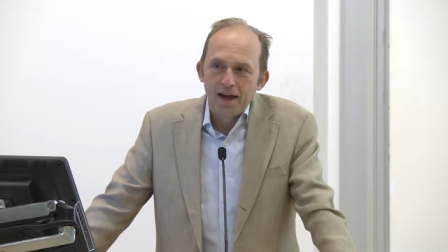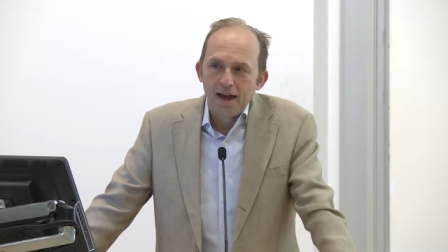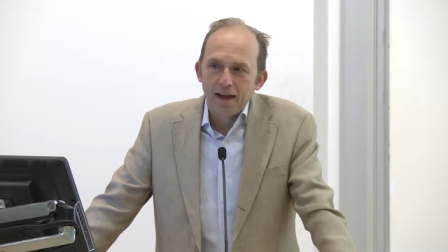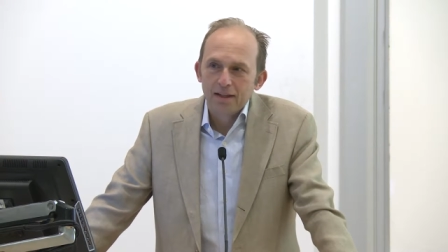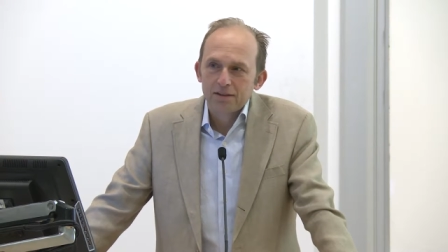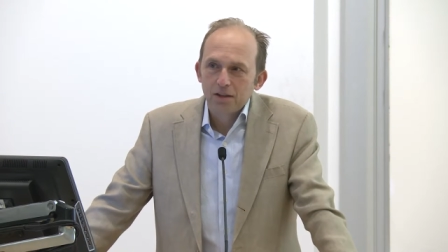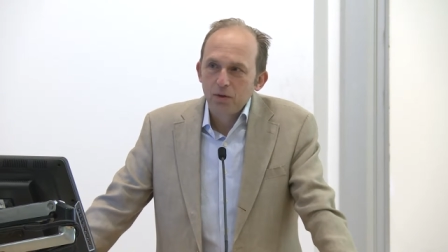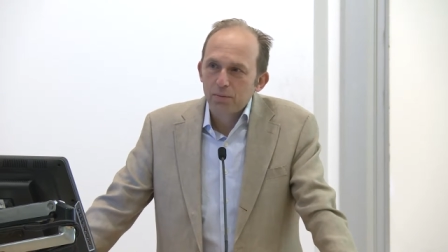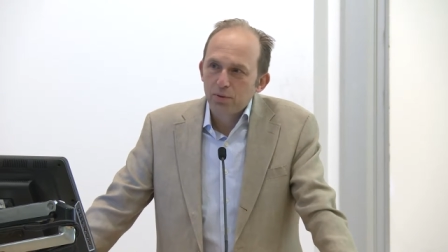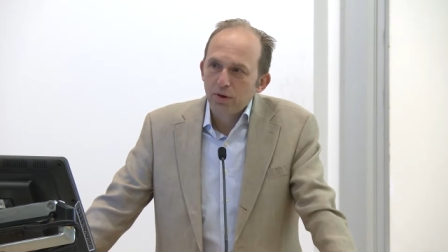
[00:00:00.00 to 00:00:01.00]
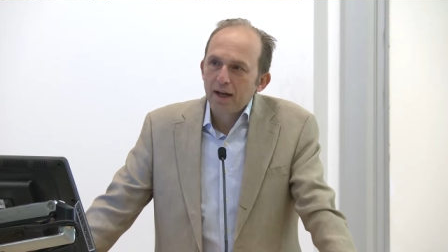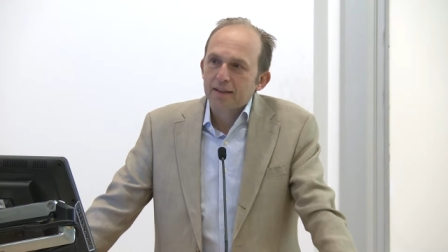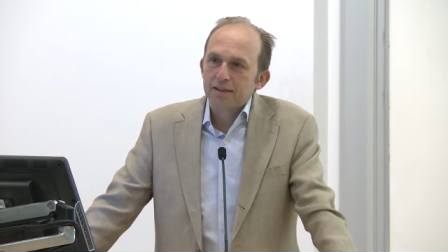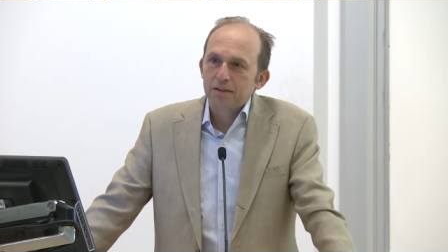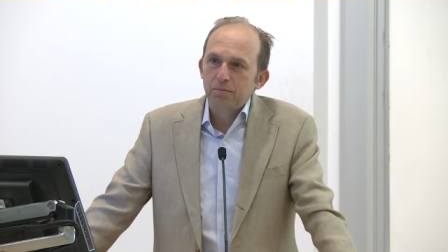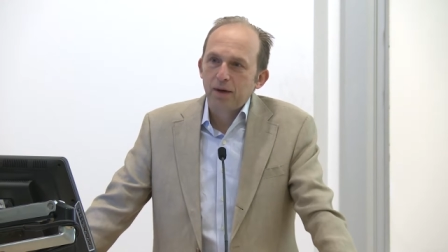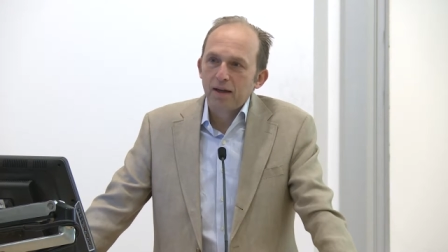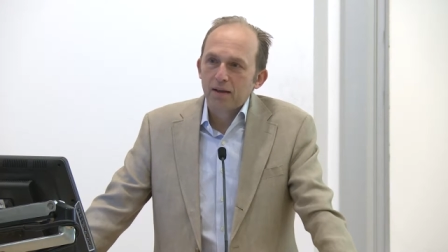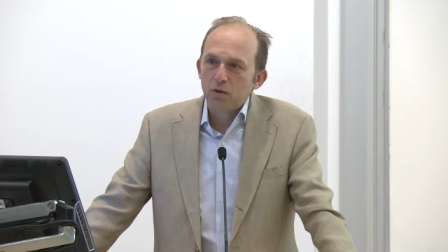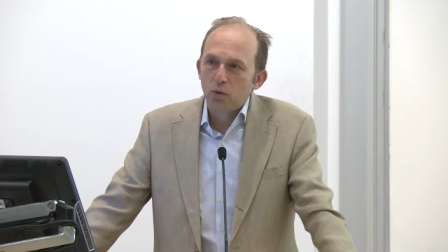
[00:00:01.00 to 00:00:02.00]
and is so impressed
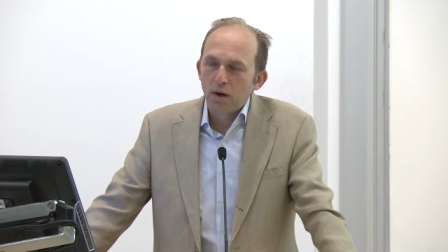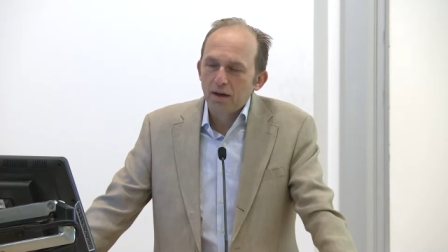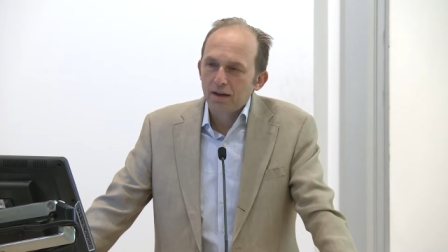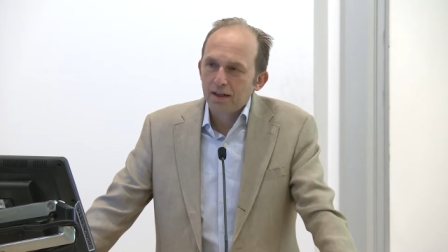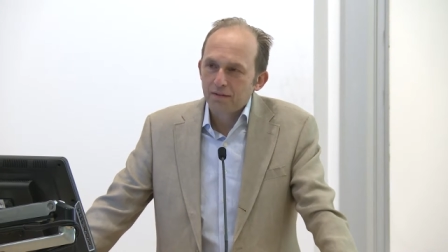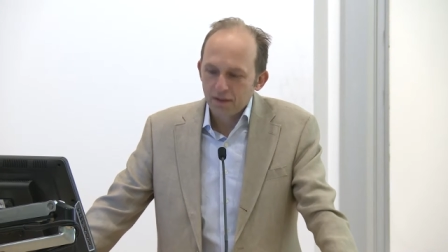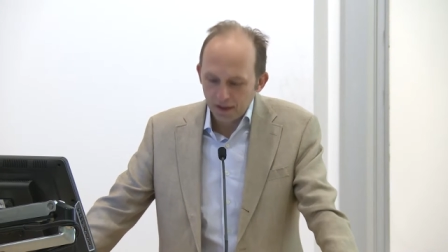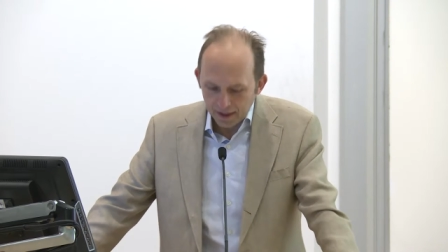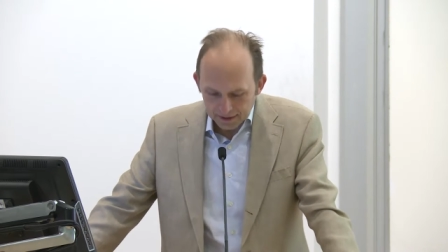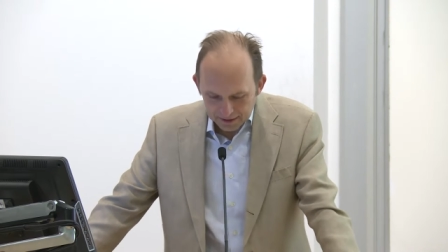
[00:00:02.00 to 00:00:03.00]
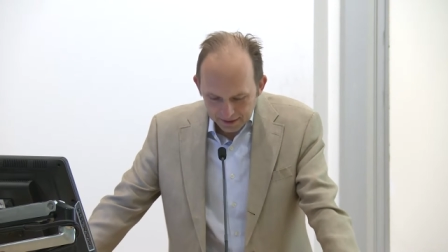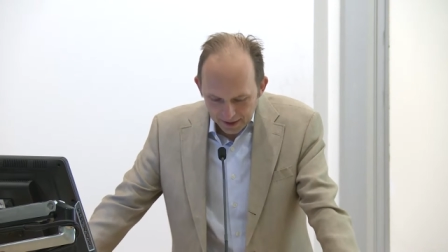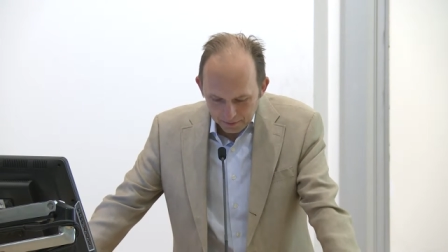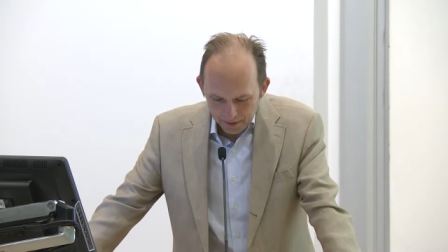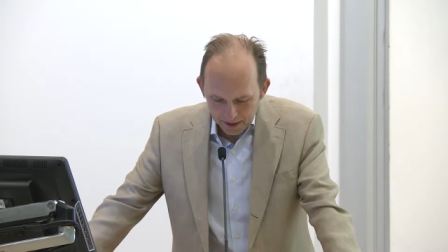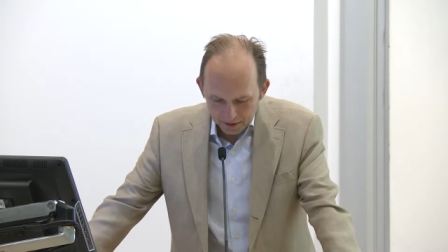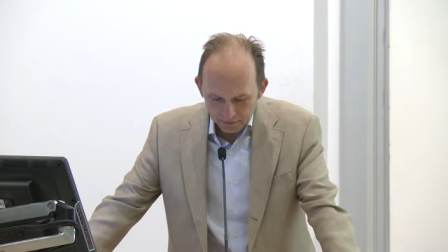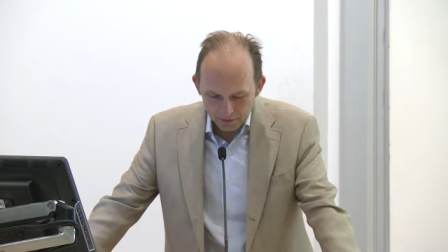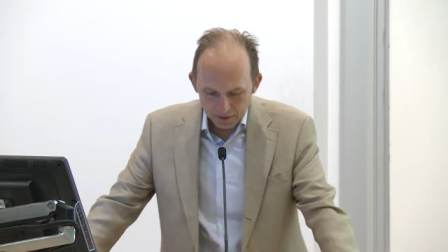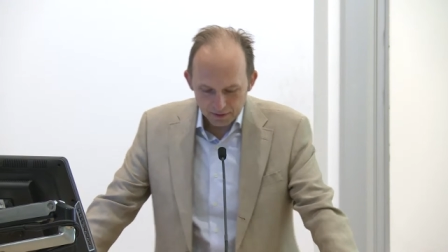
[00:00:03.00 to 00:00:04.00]
by the quality of the landscape and
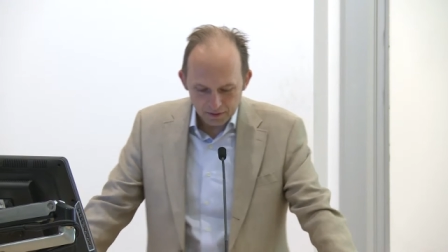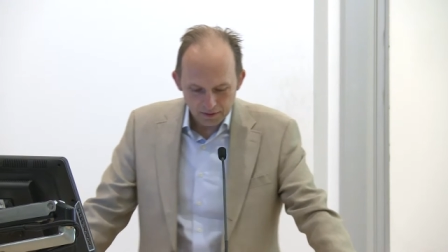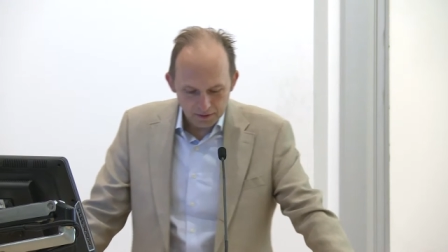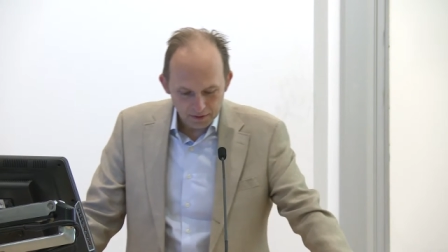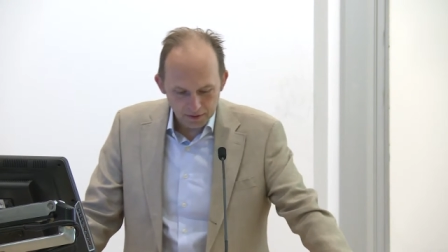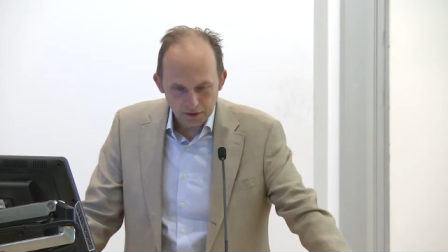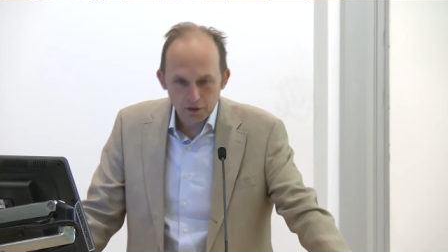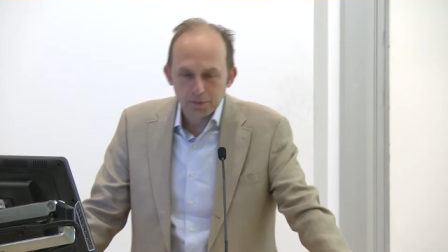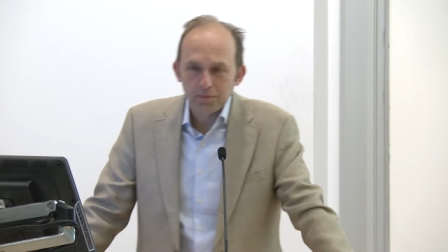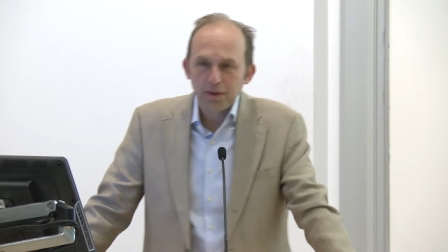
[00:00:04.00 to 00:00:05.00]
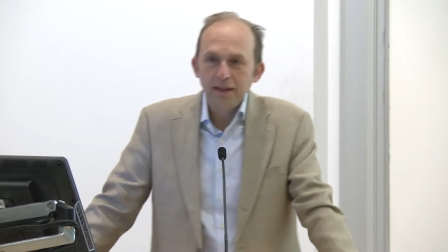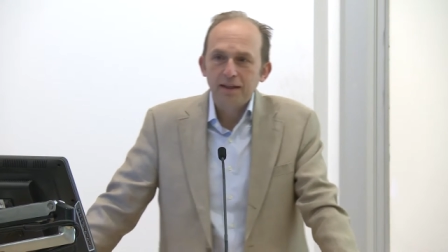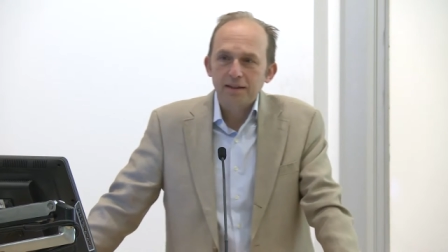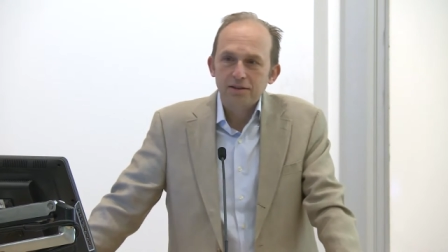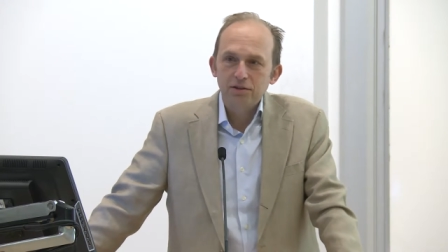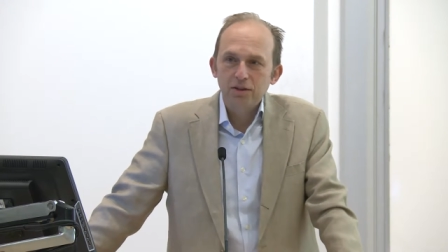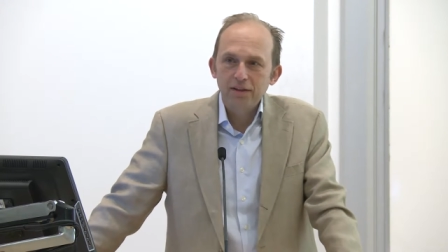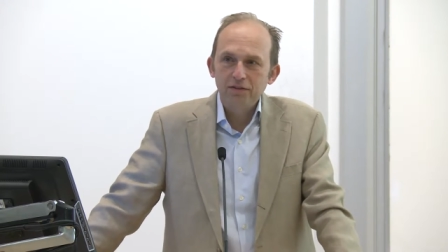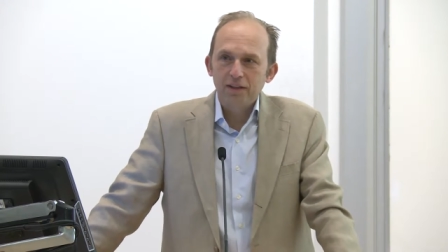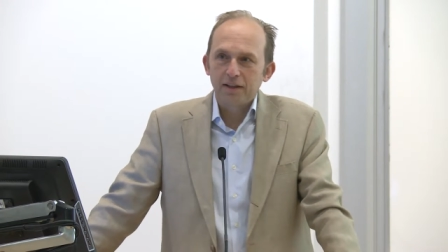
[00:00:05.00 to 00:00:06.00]
of the, the human beings who
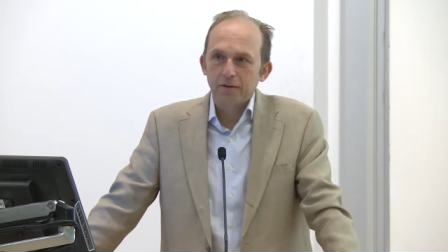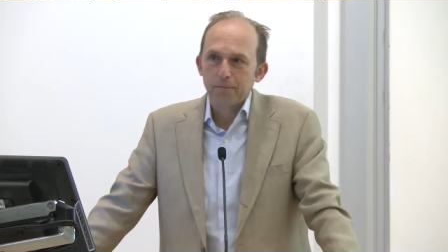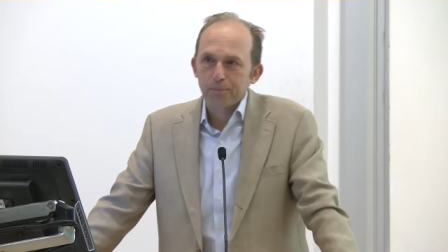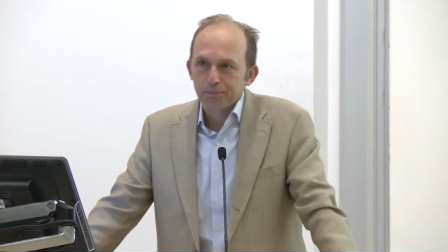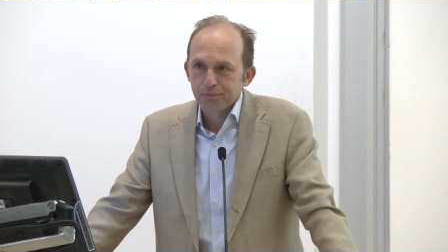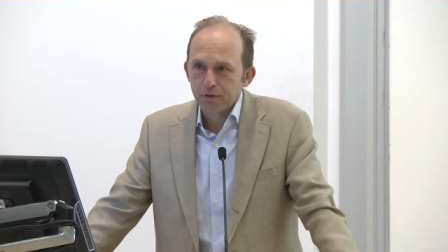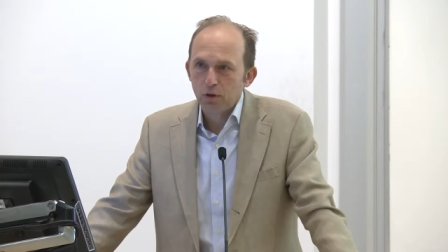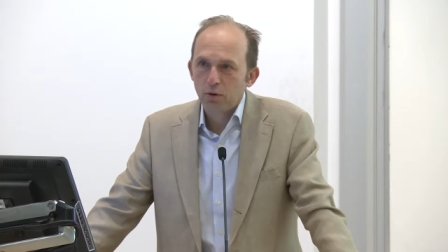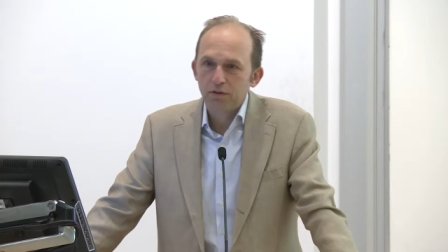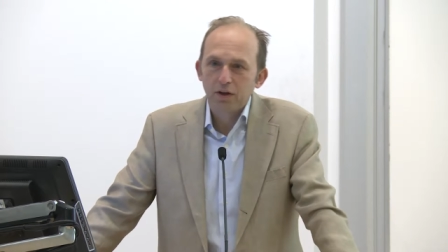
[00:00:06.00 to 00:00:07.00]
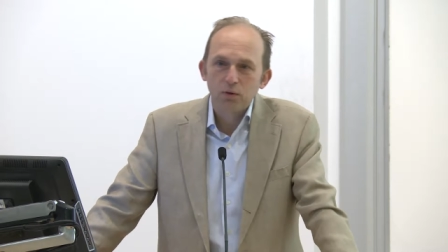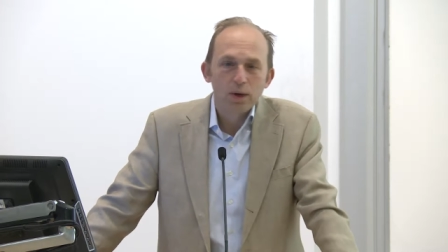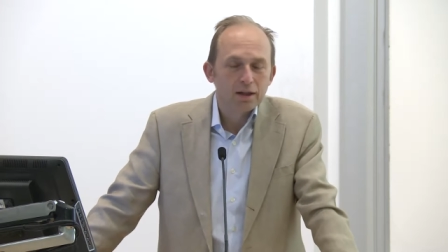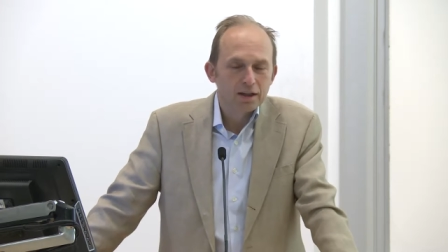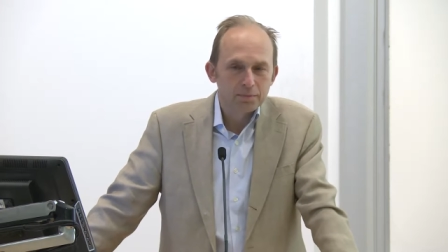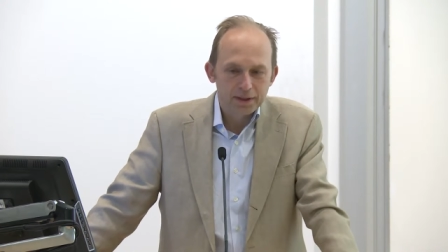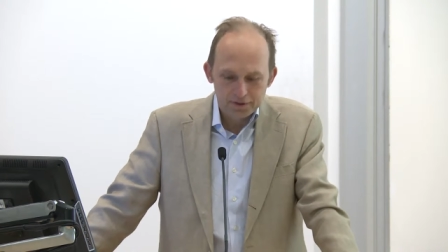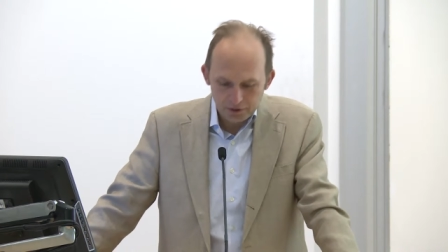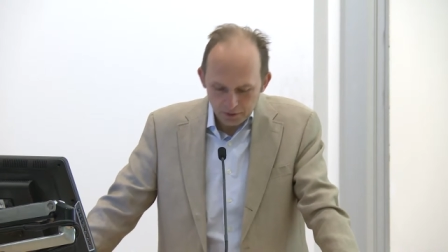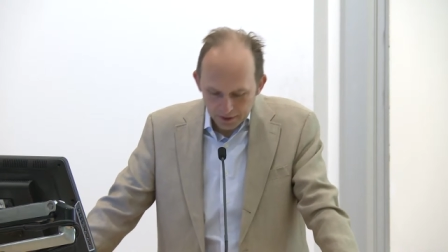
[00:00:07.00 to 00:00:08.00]
lived here, who were very welcoming
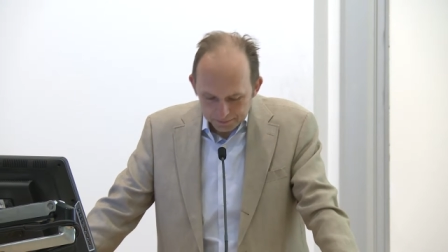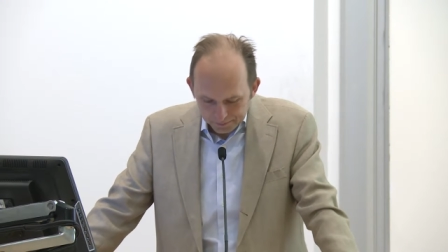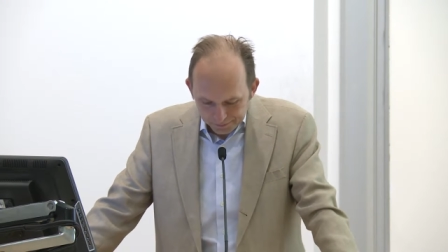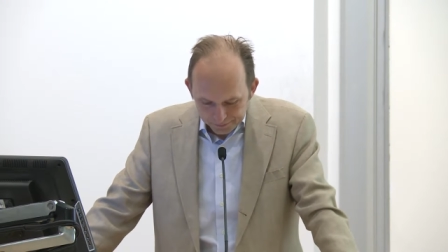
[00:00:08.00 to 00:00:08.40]
to him,